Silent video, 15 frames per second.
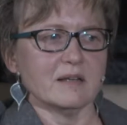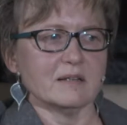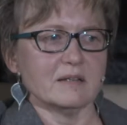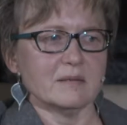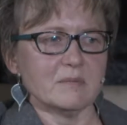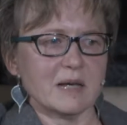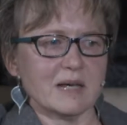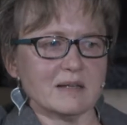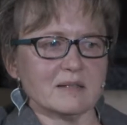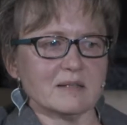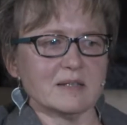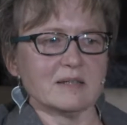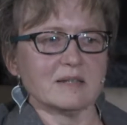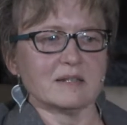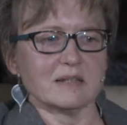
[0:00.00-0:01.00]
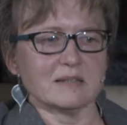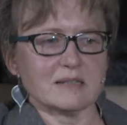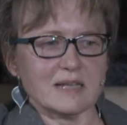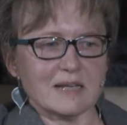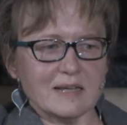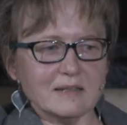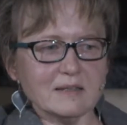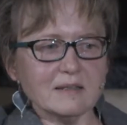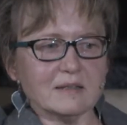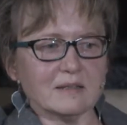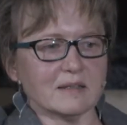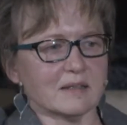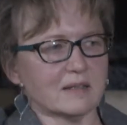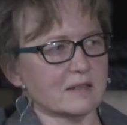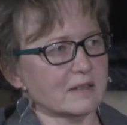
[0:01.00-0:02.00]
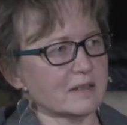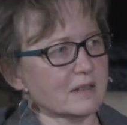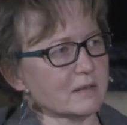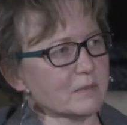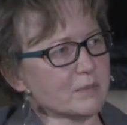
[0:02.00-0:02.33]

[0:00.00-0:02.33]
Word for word: demanding that anything that